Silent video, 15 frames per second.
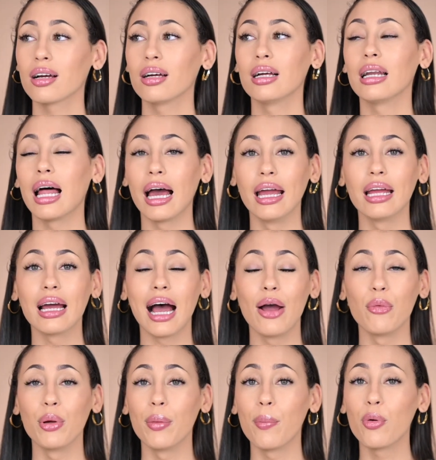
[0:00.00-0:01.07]
Like I
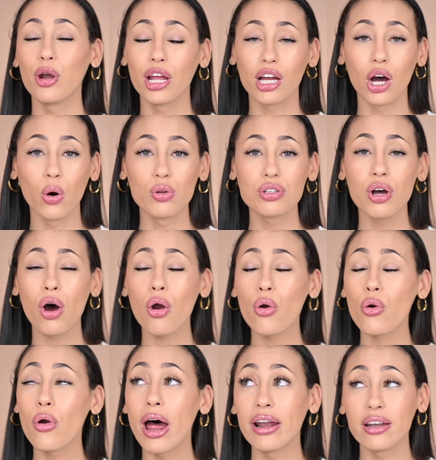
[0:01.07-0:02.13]
would break out
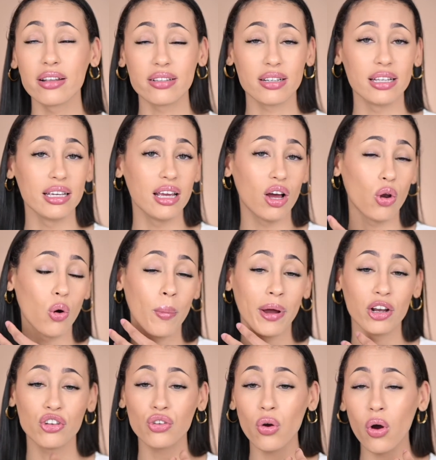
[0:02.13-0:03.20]
horrendously along my
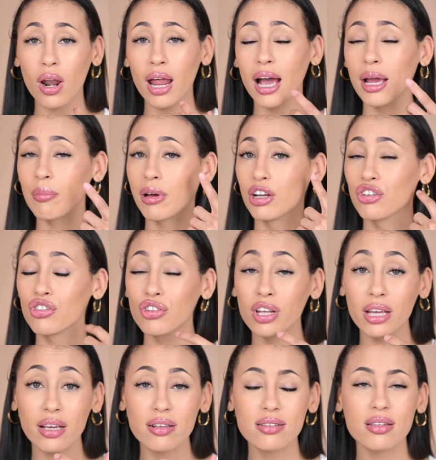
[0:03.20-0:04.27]
jawline, my
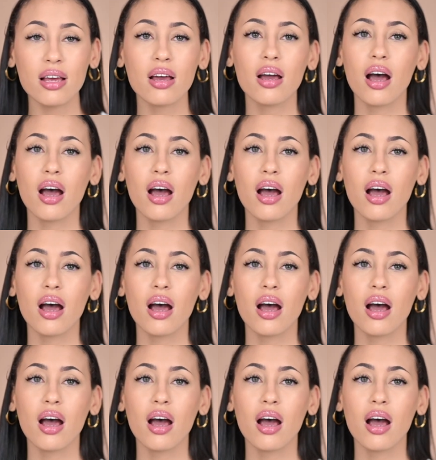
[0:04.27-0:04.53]
cheeks.